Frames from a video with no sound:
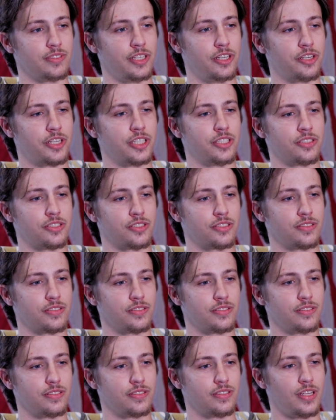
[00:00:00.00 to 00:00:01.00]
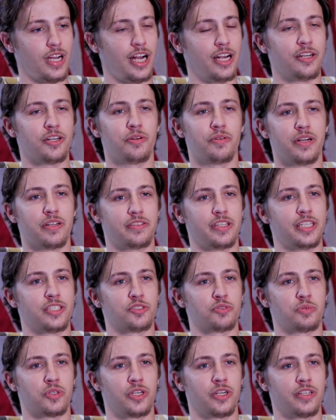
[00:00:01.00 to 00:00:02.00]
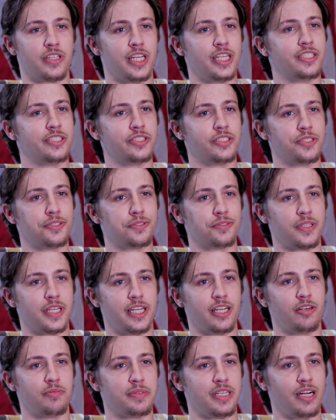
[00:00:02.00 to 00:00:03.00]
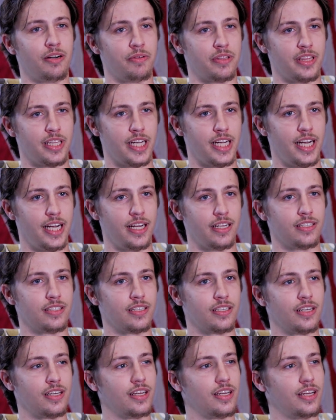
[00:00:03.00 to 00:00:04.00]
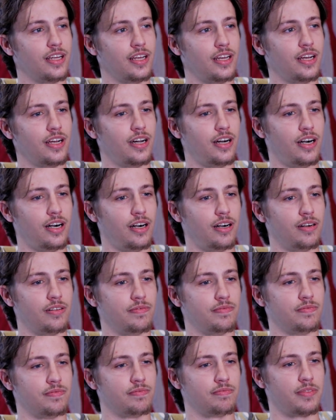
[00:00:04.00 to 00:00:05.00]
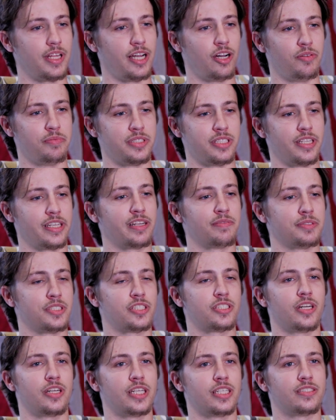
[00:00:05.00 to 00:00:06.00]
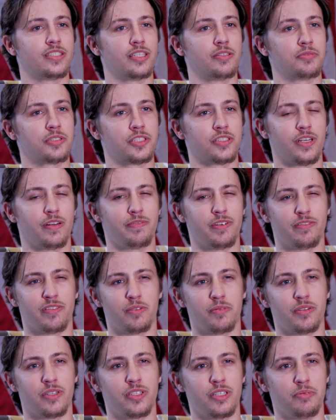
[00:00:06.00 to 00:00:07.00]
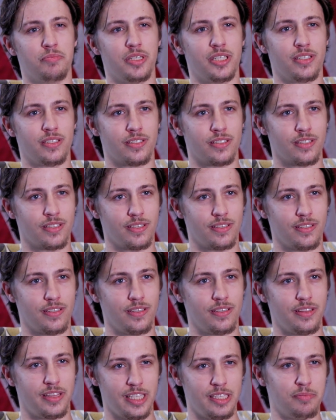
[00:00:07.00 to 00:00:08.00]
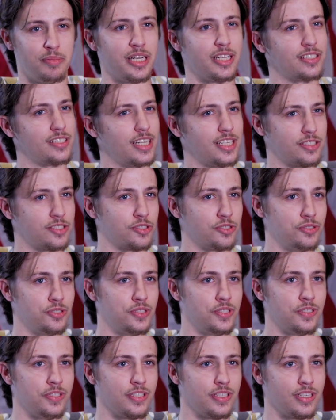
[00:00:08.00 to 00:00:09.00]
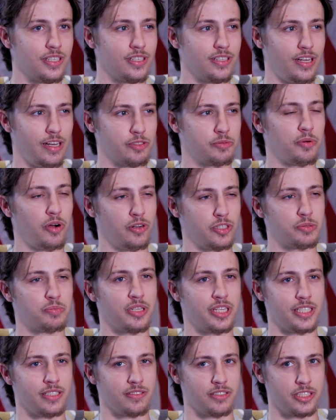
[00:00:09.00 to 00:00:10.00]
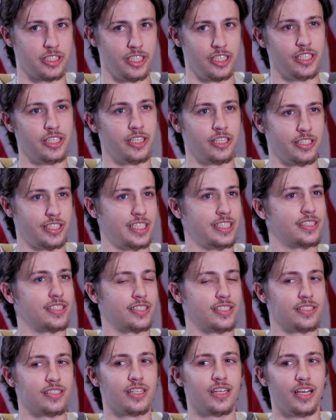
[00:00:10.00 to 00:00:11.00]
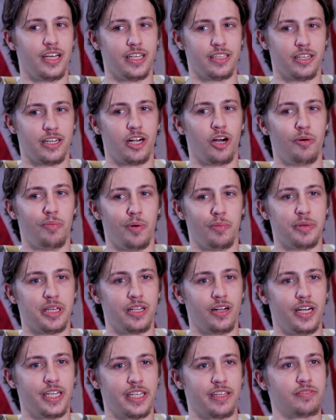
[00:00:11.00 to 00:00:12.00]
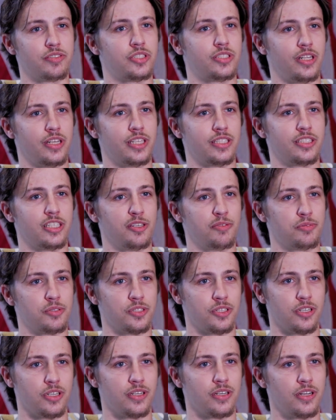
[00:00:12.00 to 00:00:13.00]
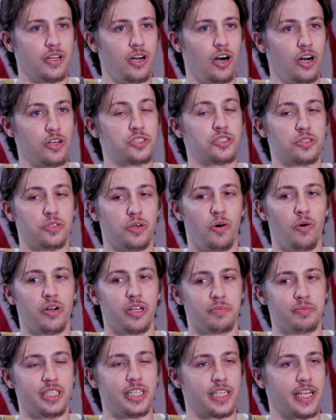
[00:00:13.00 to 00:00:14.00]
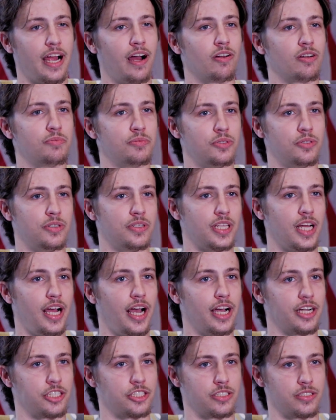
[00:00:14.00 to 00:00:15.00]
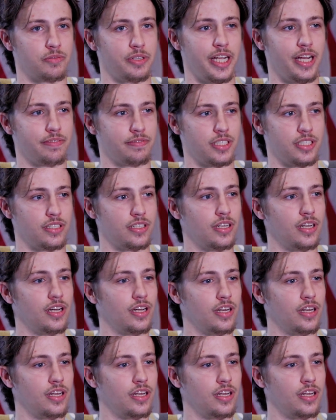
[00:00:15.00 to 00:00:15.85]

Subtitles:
because I didn't know where things were. They do. They help me out with that. They give me study tips because I've never really been the best at school. I was always pretty good or decent, and they're helping me give me study tips. They're also holding me accountable in that action. We have to